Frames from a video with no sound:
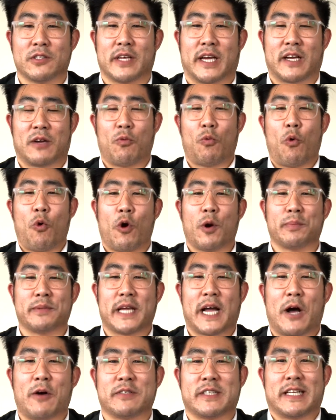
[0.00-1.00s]
like warm
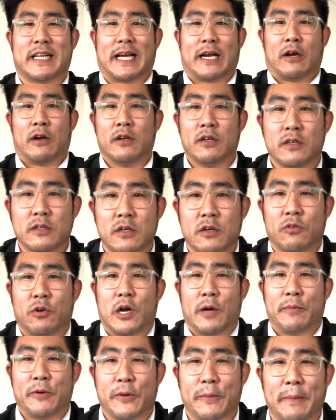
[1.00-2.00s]
towels and they like
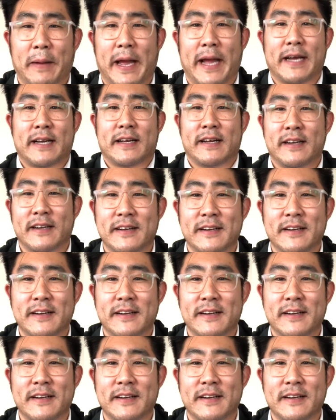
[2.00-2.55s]
rub your back.